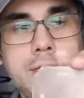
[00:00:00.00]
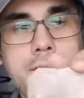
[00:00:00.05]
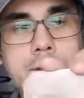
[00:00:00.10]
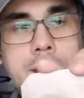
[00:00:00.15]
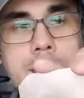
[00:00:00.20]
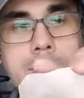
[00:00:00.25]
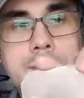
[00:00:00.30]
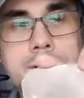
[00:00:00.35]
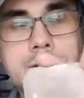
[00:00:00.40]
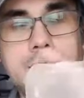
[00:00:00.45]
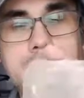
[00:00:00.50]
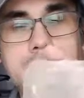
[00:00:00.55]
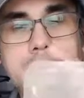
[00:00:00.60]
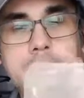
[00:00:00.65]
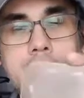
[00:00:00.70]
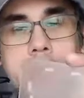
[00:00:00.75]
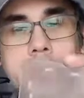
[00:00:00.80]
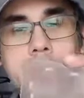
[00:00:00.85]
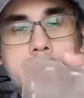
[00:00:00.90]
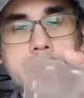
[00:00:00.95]
faceted
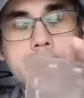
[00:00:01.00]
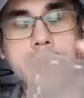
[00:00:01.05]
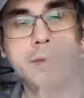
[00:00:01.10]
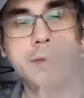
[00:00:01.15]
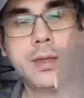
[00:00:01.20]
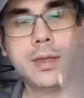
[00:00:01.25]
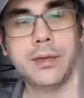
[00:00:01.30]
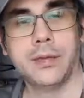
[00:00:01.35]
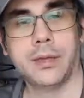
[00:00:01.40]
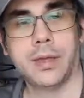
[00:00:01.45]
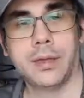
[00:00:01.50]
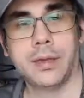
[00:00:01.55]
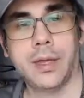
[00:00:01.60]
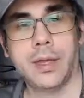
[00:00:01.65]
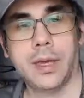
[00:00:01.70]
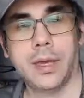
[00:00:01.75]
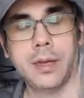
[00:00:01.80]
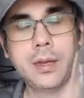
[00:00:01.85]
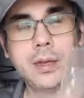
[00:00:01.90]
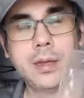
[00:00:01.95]
side, things like
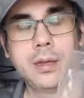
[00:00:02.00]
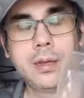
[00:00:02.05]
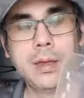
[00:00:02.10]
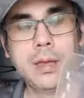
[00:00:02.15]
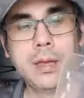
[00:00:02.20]
that,